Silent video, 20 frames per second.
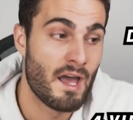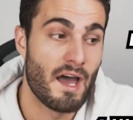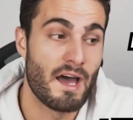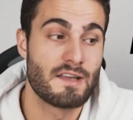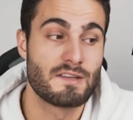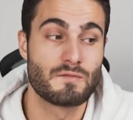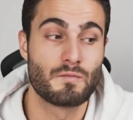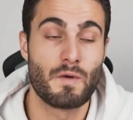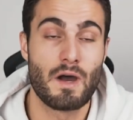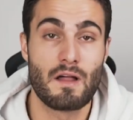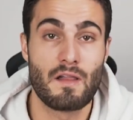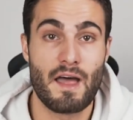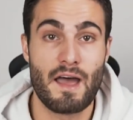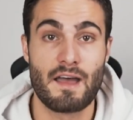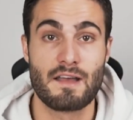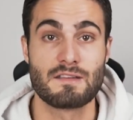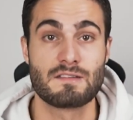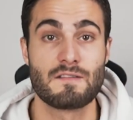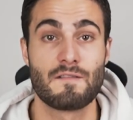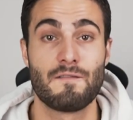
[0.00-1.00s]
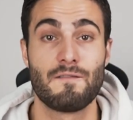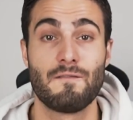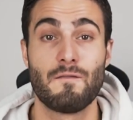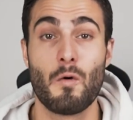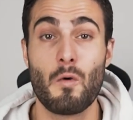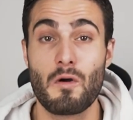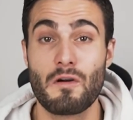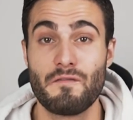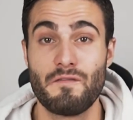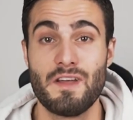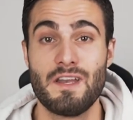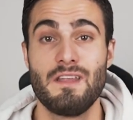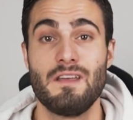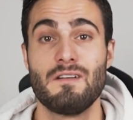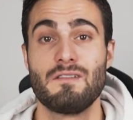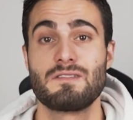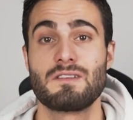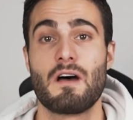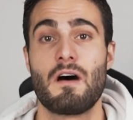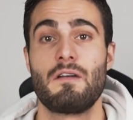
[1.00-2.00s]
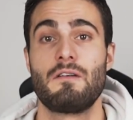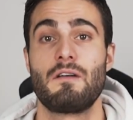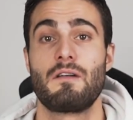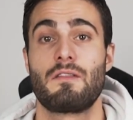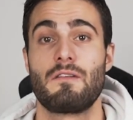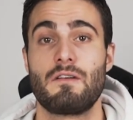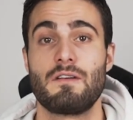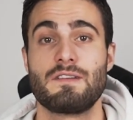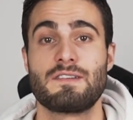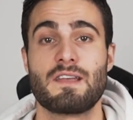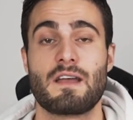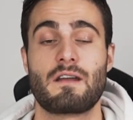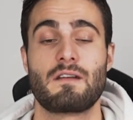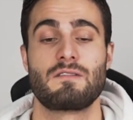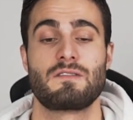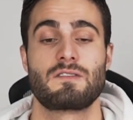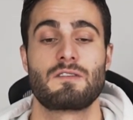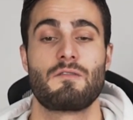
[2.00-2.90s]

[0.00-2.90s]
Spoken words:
as well as 4 videos under 30 seconds.